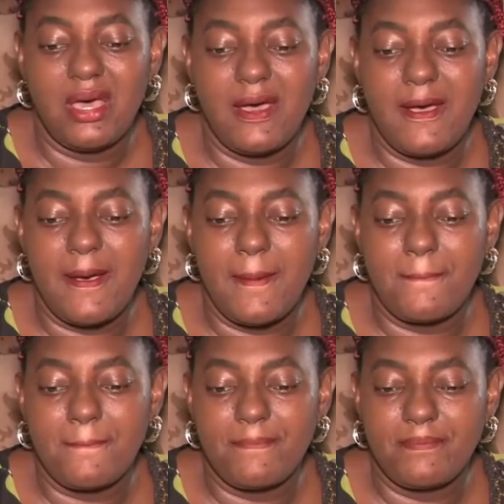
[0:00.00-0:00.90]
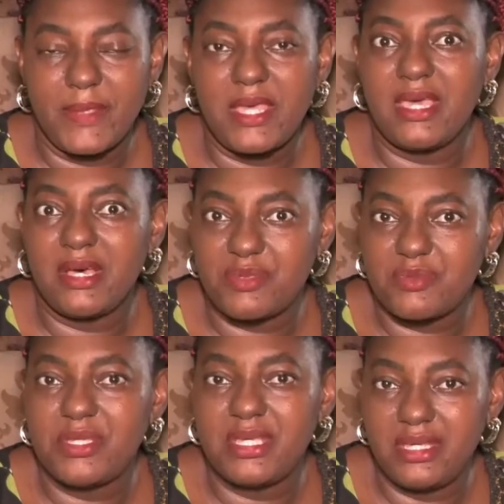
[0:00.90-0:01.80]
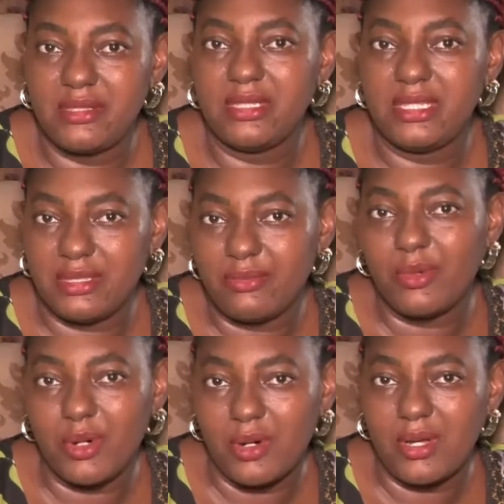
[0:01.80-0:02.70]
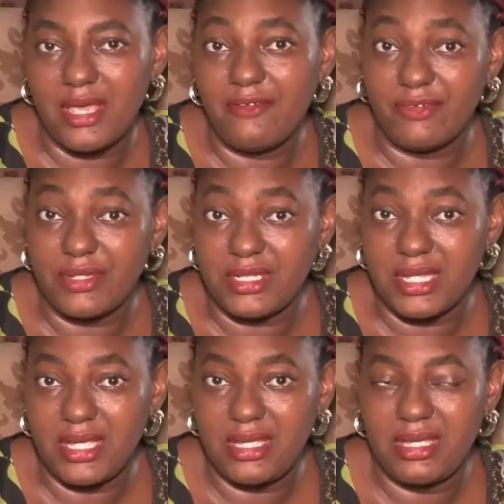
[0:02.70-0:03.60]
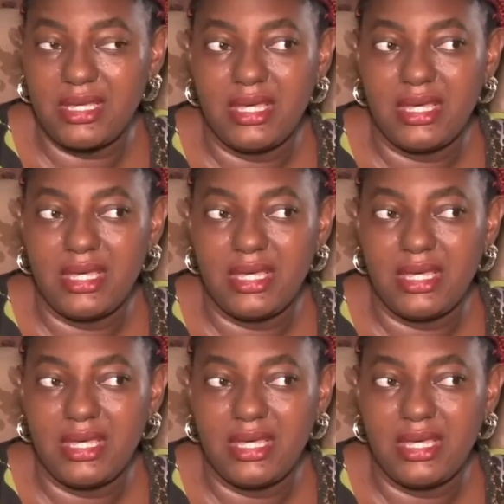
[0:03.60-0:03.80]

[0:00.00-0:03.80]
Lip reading: it helps me heal the more every day.